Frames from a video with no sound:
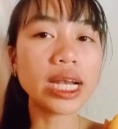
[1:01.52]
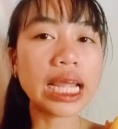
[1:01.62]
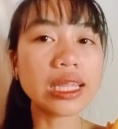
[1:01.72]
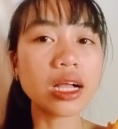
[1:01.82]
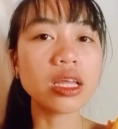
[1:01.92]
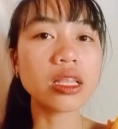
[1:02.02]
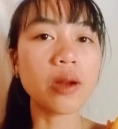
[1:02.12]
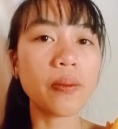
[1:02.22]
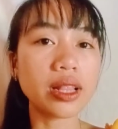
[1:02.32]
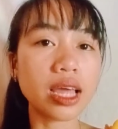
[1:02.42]
detailed
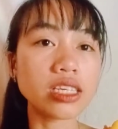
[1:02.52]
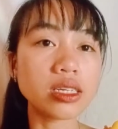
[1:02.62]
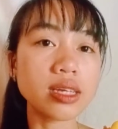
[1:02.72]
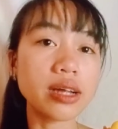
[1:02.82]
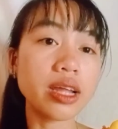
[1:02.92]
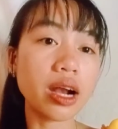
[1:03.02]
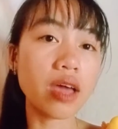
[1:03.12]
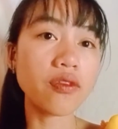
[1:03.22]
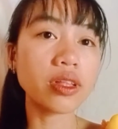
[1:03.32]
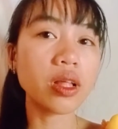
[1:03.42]
interpretations are
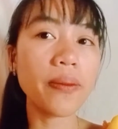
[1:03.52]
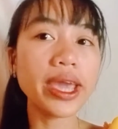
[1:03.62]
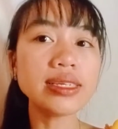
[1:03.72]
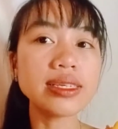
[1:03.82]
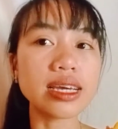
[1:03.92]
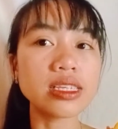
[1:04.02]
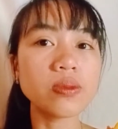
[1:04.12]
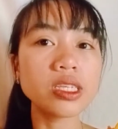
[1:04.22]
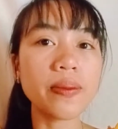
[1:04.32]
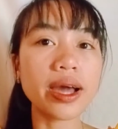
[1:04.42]
derived on the basis
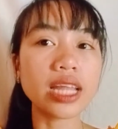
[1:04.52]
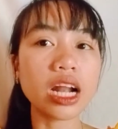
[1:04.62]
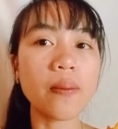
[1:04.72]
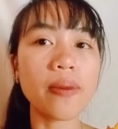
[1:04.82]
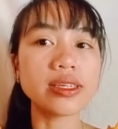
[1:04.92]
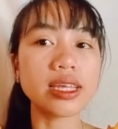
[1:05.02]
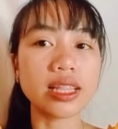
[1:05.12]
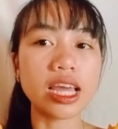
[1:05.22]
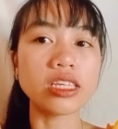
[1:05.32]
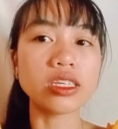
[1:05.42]
of semantic
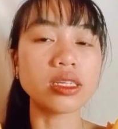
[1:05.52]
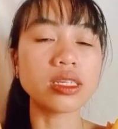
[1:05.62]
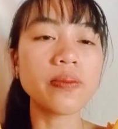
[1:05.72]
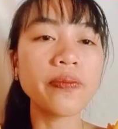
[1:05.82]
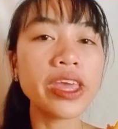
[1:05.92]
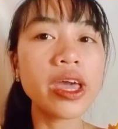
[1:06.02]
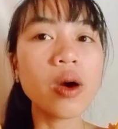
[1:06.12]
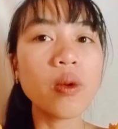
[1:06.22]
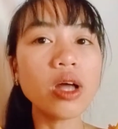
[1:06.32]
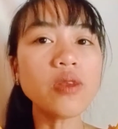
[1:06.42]
representations.
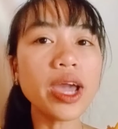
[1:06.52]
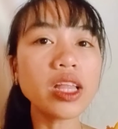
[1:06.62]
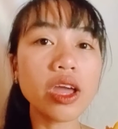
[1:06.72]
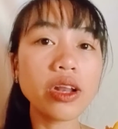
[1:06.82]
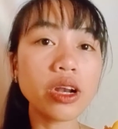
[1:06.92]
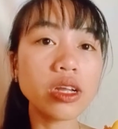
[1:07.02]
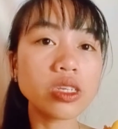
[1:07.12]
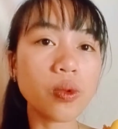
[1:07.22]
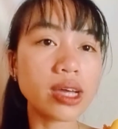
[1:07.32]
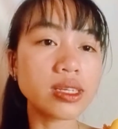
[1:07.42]
One way to introduce
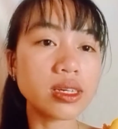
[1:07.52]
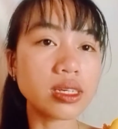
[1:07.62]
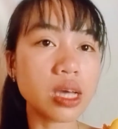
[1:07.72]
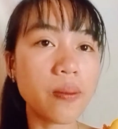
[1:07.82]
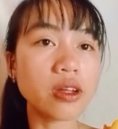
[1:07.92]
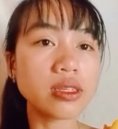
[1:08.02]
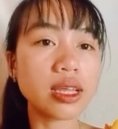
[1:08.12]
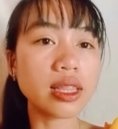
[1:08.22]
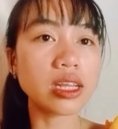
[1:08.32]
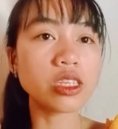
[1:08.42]
questions about
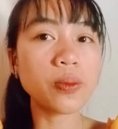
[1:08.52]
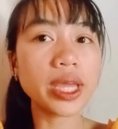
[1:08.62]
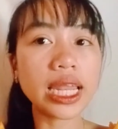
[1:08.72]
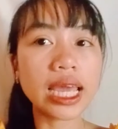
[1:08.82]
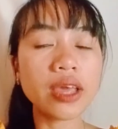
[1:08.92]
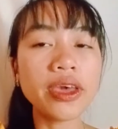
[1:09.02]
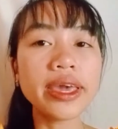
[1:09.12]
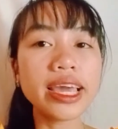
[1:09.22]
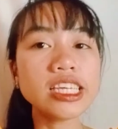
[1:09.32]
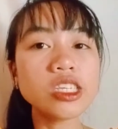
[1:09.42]
sentence meaning
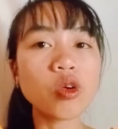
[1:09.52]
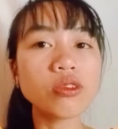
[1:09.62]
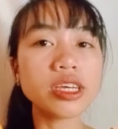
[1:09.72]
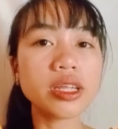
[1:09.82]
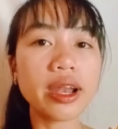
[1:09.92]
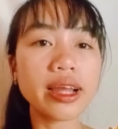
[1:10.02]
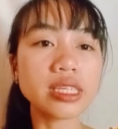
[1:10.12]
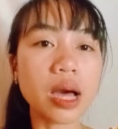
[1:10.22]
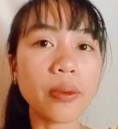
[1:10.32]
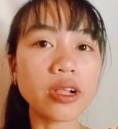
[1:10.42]
is to consider
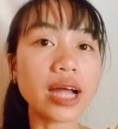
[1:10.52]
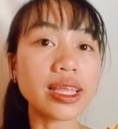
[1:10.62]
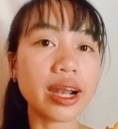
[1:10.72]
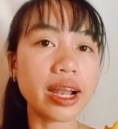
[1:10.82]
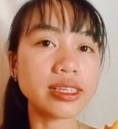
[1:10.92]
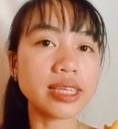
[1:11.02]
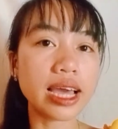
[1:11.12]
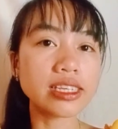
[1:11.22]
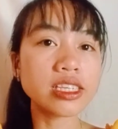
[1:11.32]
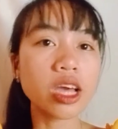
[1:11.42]
example
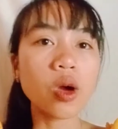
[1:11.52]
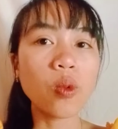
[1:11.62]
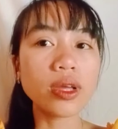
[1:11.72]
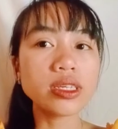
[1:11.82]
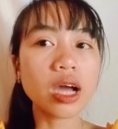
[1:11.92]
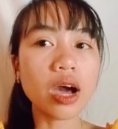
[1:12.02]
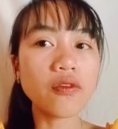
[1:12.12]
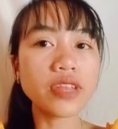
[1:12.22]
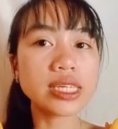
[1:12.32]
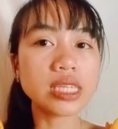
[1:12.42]
utterances which
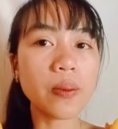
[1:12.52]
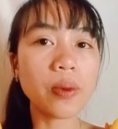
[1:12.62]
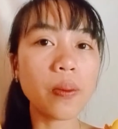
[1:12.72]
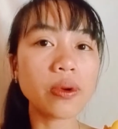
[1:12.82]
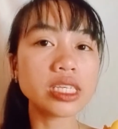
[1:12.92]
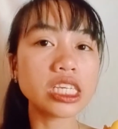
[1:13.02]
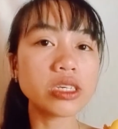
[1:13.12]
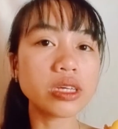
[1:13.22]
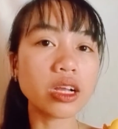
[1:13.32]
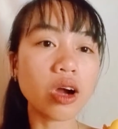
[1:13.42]
have the same
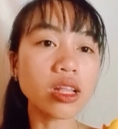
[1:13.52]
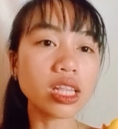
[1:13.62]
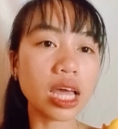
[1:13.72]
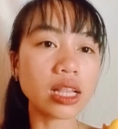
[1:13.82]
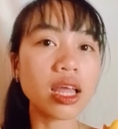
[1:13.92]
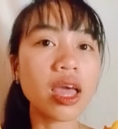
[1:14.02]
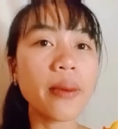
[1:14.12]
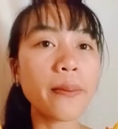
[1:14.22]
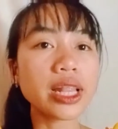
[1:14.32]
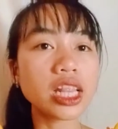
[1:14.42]
prepositional content
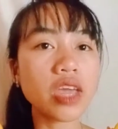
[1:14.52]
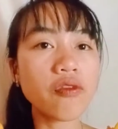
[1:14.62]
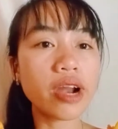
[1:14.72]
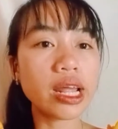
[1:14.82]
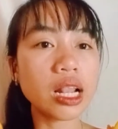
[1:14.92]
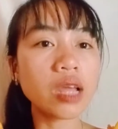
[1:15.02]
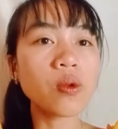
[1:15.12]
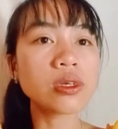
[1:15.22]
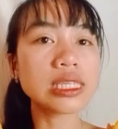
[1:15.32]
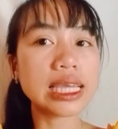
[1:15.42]
but differ in
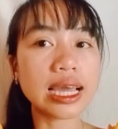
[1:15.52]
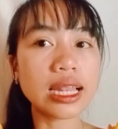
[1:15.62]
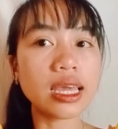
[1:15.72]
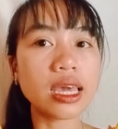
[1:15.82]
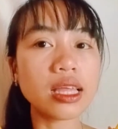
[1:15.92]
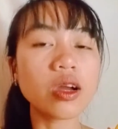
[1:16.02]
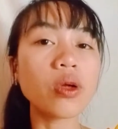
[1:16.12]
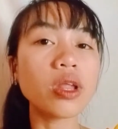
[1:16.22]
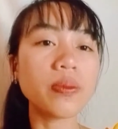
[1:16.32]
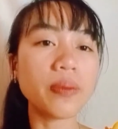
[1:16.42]
linguistically
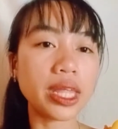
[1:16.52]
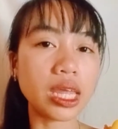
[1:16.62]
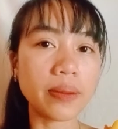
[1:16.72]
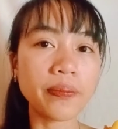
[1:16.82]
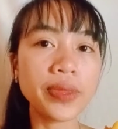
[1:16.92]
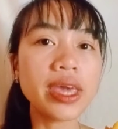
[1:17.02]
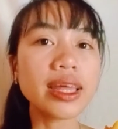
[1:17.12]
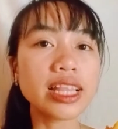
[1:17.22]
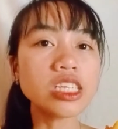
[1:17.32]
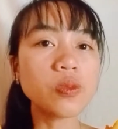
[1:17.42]
encoded meaning.
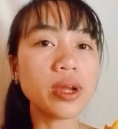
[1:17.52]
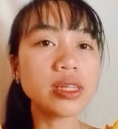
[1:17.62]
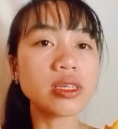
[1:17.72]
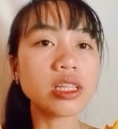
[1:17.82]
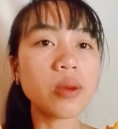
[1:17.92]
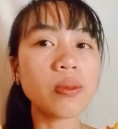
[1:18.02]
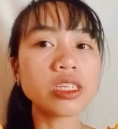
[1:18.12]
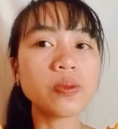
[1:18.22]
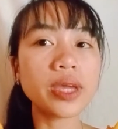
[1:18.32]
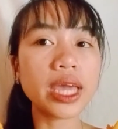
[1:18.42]
This means that there
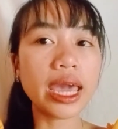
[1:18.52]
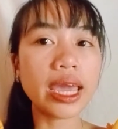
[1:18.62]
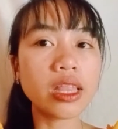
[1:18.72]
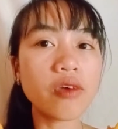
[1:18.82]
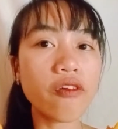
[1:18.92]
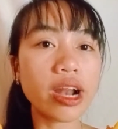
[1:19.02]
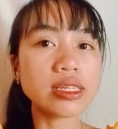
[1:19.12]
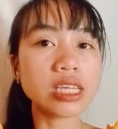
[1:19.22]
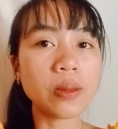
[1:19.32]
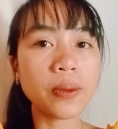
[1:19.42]
must be a
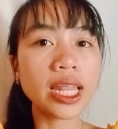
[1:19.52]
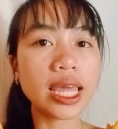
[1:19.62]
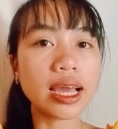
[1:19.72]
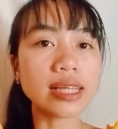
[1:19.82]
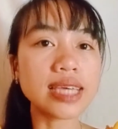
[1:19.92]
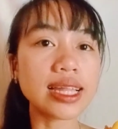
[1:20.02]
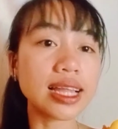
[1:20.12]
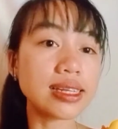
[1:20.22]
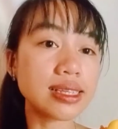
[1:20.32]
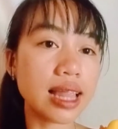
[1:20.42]
difference in meaning at
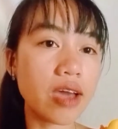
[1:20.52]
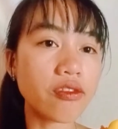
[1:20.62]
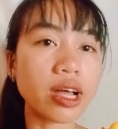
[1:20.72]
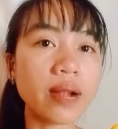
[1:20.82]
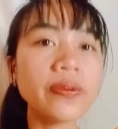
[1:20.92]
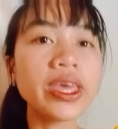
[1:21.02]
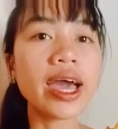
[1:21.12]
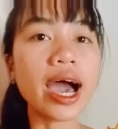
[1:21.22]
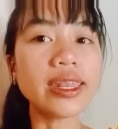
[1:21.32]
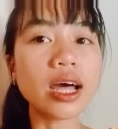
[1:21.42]
sentence level.
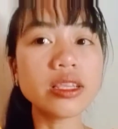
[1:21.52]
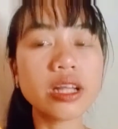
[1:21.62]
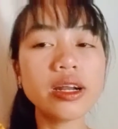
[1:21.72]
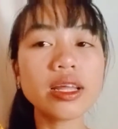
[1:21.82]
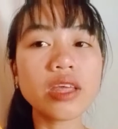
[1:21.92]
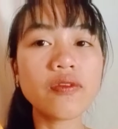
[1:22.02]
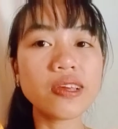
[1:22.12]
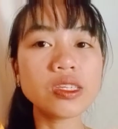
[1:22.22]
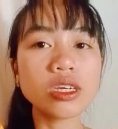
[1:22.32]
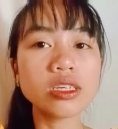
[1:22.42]
An alternative
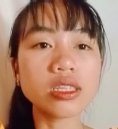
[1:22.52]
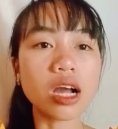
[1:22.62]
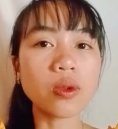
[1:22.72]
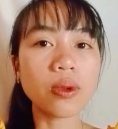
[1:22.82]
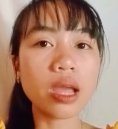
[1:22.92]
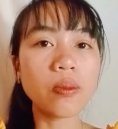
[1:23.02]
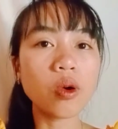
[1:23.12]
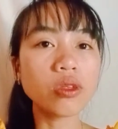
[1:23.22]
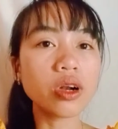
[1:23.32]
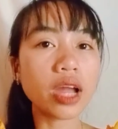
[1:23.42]
is to start with a
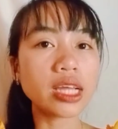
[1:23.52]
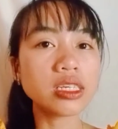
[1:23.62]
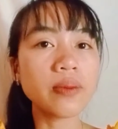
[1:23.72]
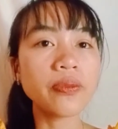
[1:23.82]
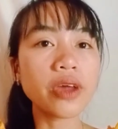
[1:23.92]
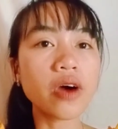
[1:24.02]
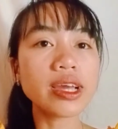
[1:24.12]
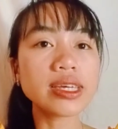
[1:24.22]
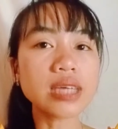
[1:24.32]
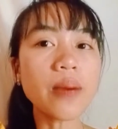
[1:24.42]
broader range of
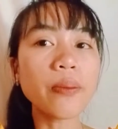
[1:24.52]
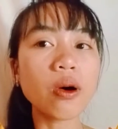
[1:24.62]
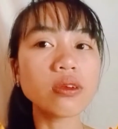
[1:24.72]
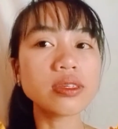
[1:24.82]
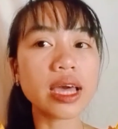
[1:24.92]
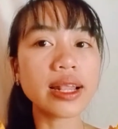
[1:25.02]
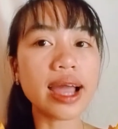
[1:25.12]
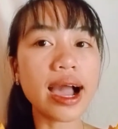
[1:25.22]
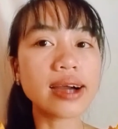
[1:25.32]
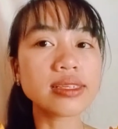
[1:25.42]
examples and
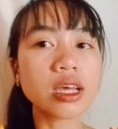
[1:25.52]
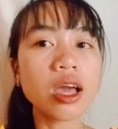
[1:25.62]
ask